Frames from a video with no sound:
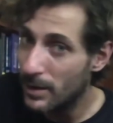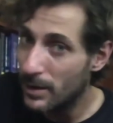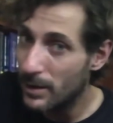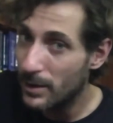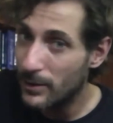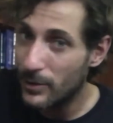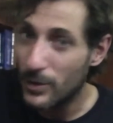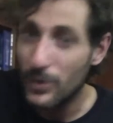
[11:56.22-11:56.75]

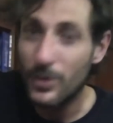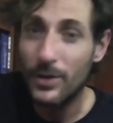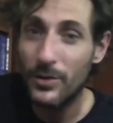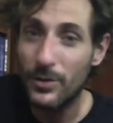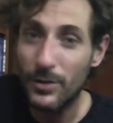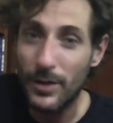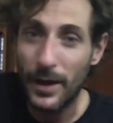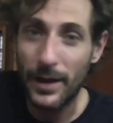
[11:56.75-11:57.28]
So you can do
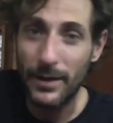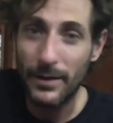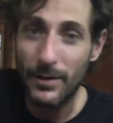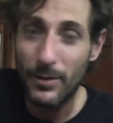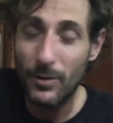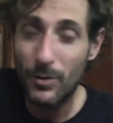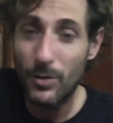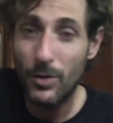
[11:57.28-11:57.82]
that
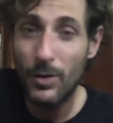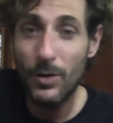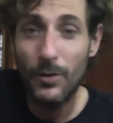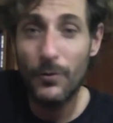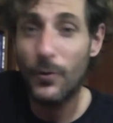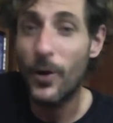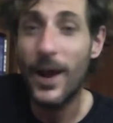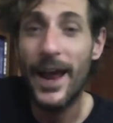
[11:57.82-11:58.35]

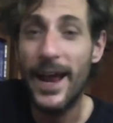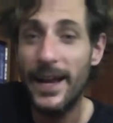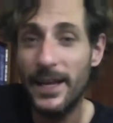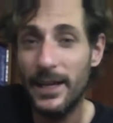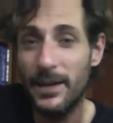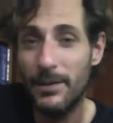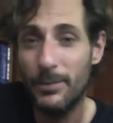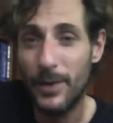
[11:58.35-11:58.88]
for any
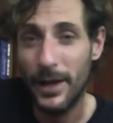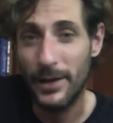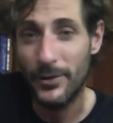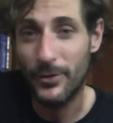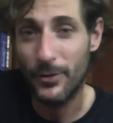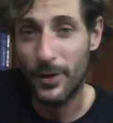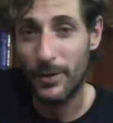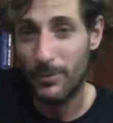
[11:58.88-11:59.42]
pitch,
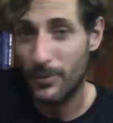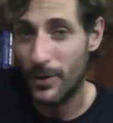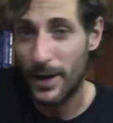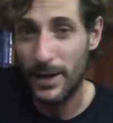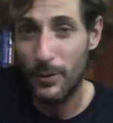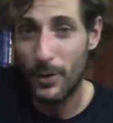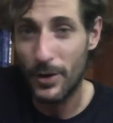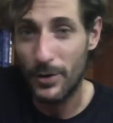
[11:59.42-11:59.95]
for
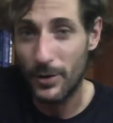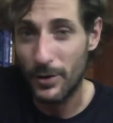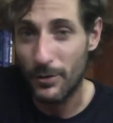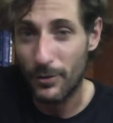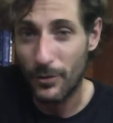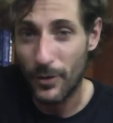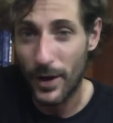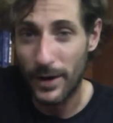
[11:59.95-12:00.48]
anywhere you can
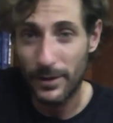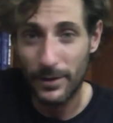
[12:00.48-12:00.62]
fret the